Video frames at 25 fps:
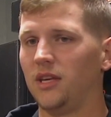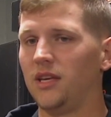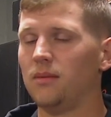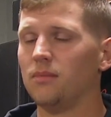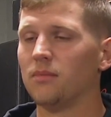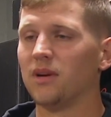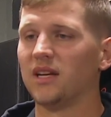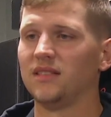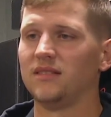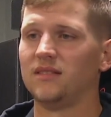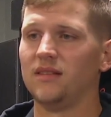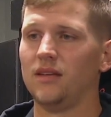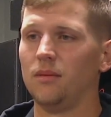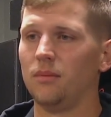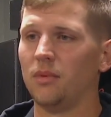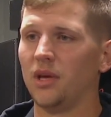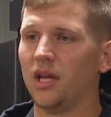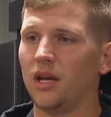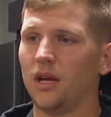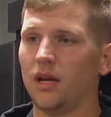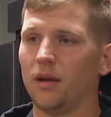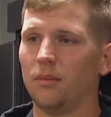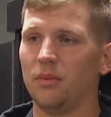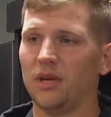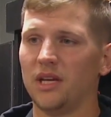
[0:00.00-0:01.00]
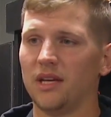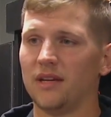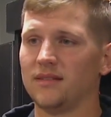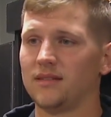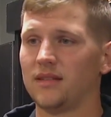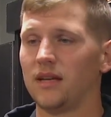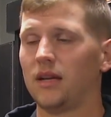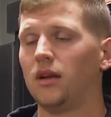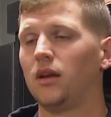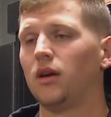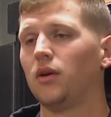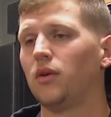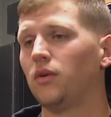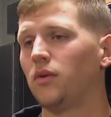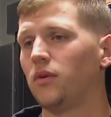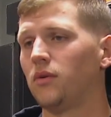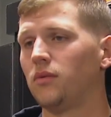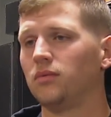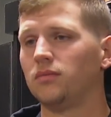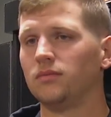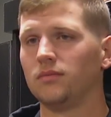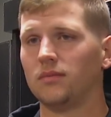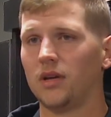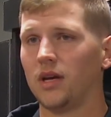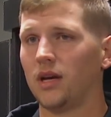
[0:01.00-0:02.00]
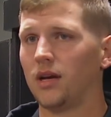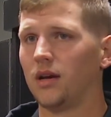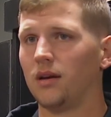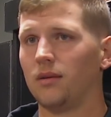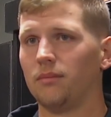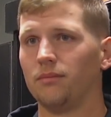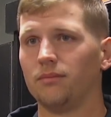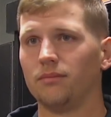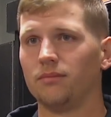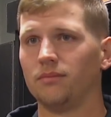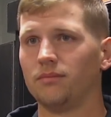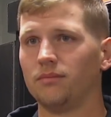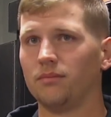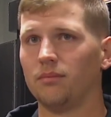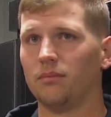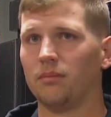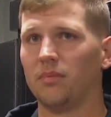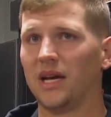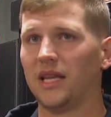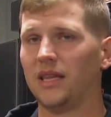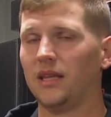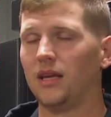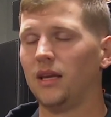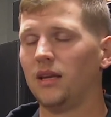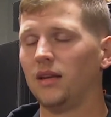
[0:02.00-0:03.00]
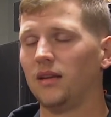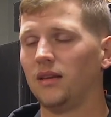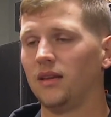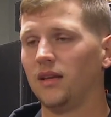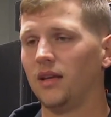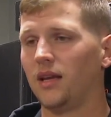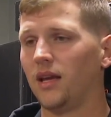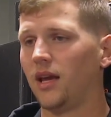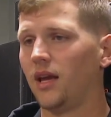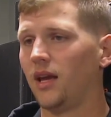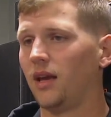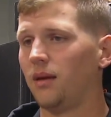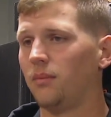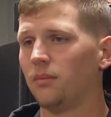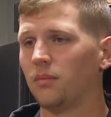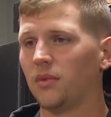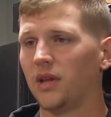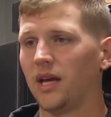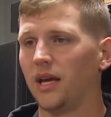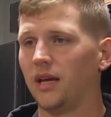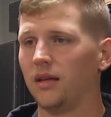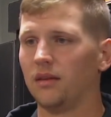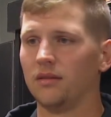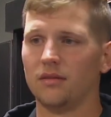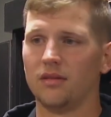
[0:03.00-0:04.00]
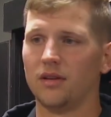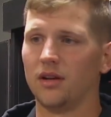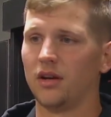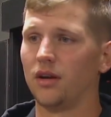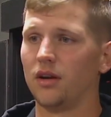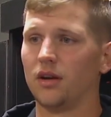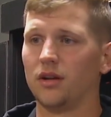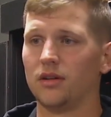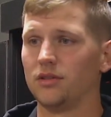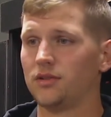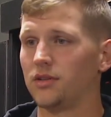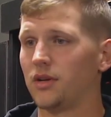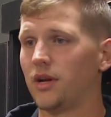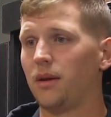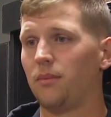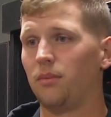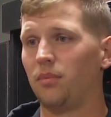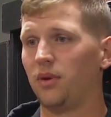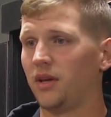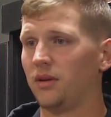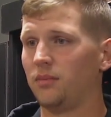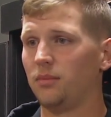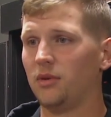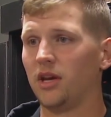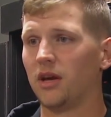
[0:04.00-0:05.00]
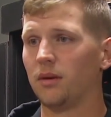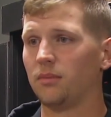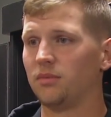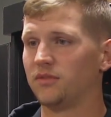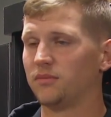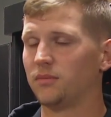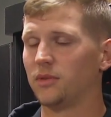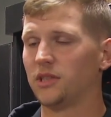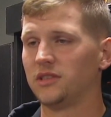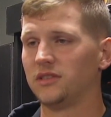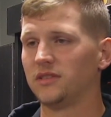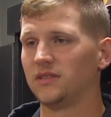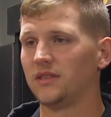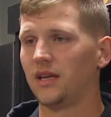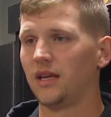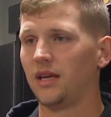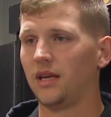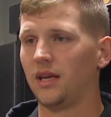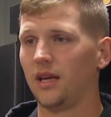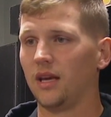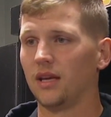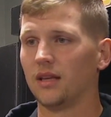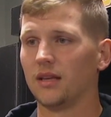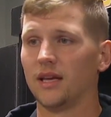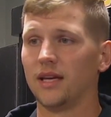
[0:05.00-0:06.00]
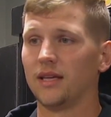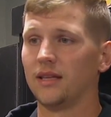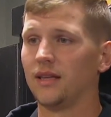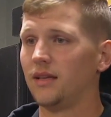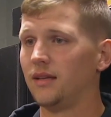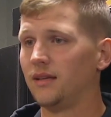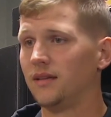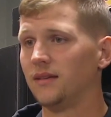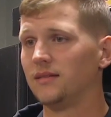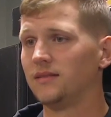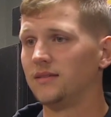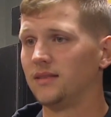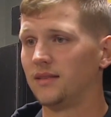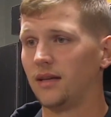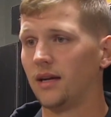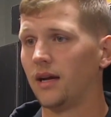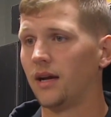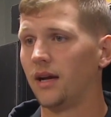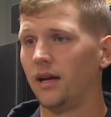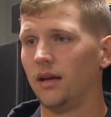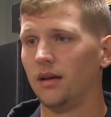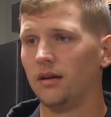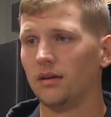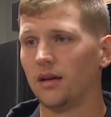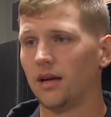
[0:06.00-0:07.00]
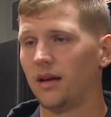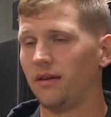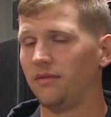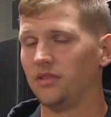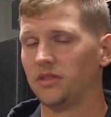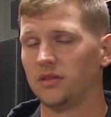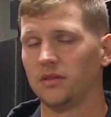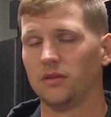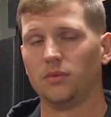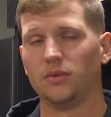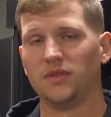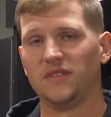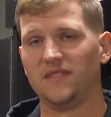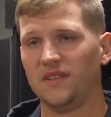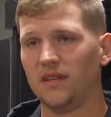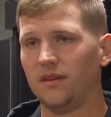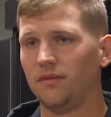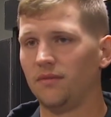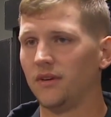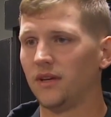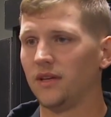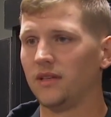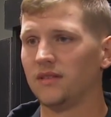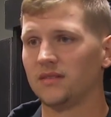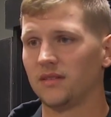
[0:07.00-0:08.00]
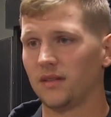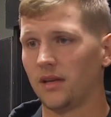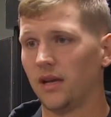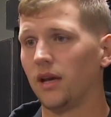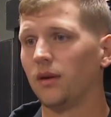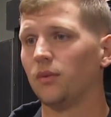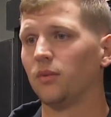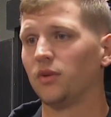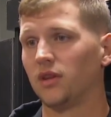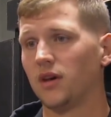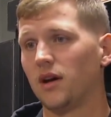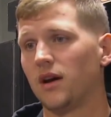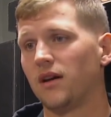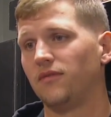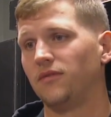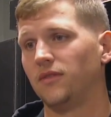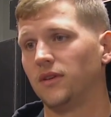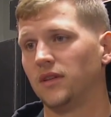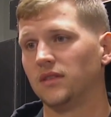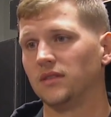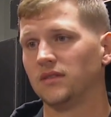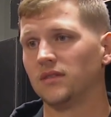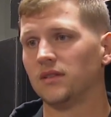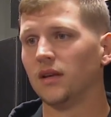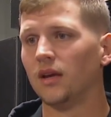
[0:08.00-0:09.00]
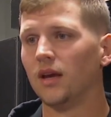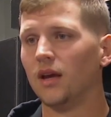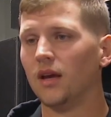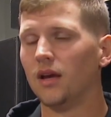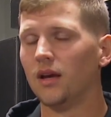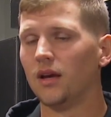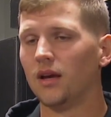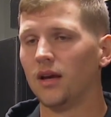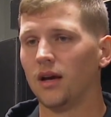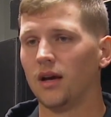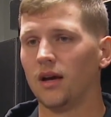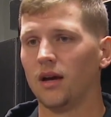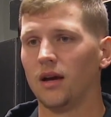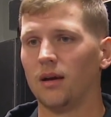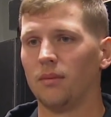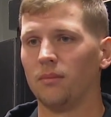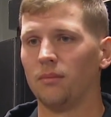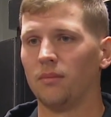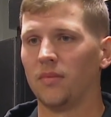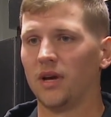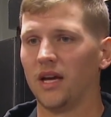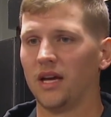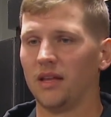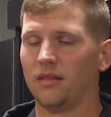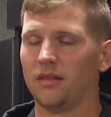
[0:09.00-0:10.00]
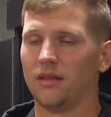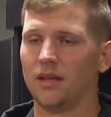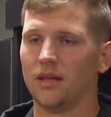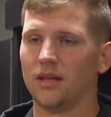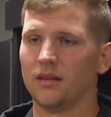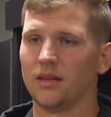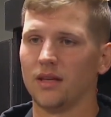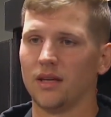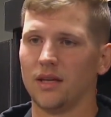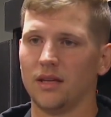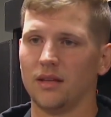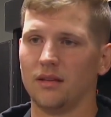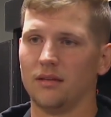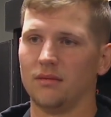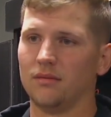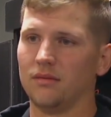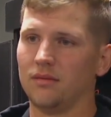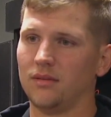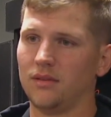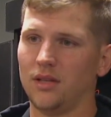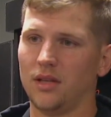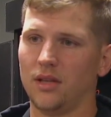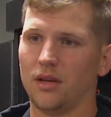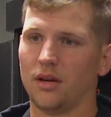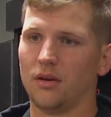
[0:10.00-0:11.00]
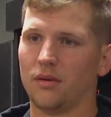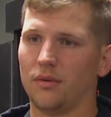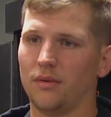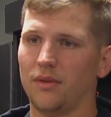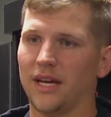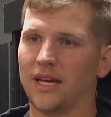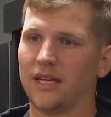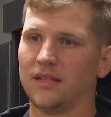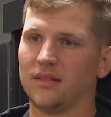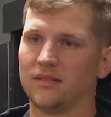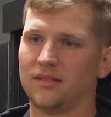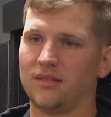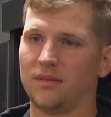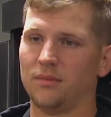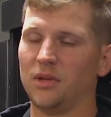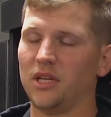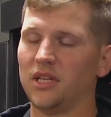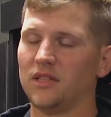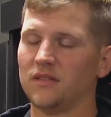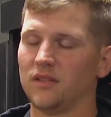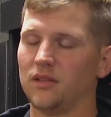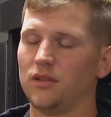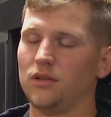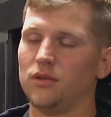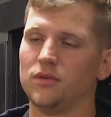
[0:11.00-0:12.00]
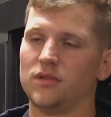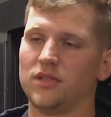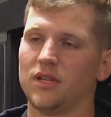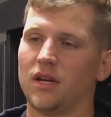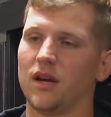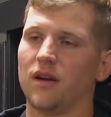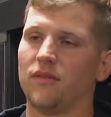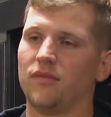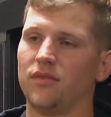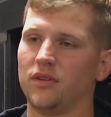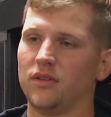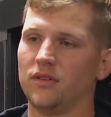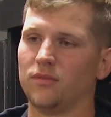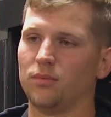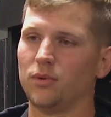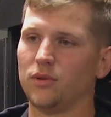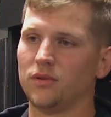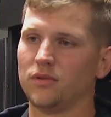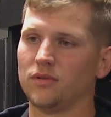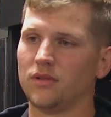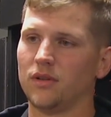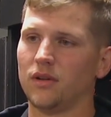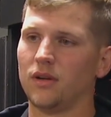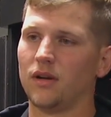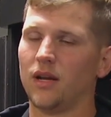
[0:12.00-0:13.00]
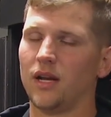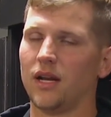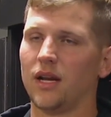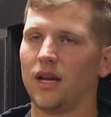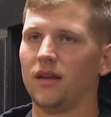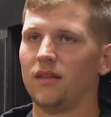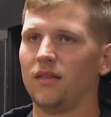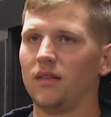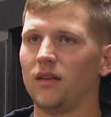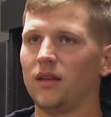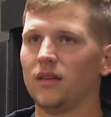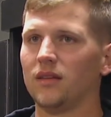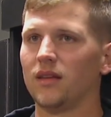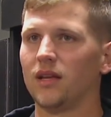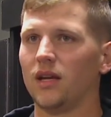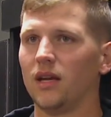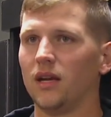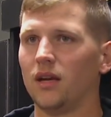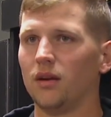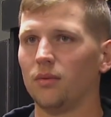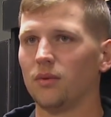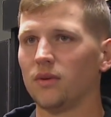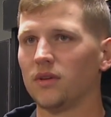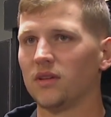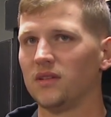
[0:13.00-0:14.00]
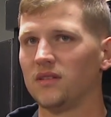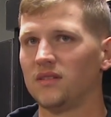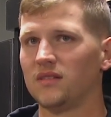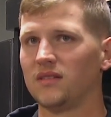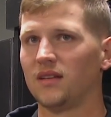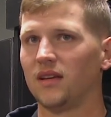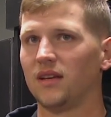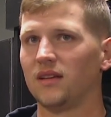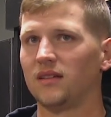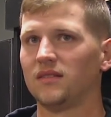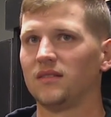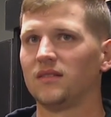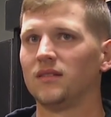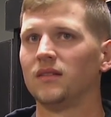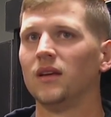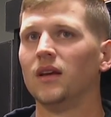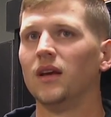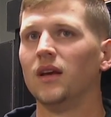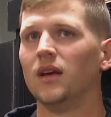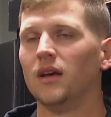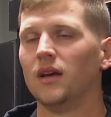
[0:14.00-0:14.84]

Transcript: keep my team in it, because I know by the end of the game, like, they're going to try and pick me up as much as they can, like they did tonight, obviously with defense and with offense. I think that, you know, that to me is a huge confidence booster, and I think that it really sets